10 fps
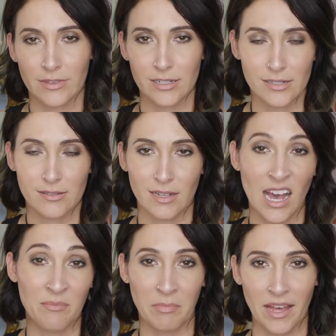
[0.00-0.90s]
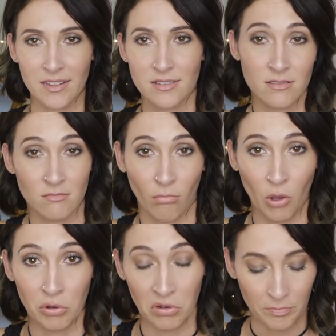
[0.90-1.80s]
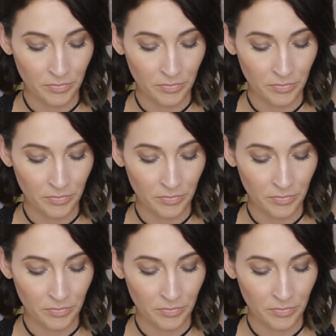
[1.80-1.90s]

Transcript: they're just cotton pads. Cool.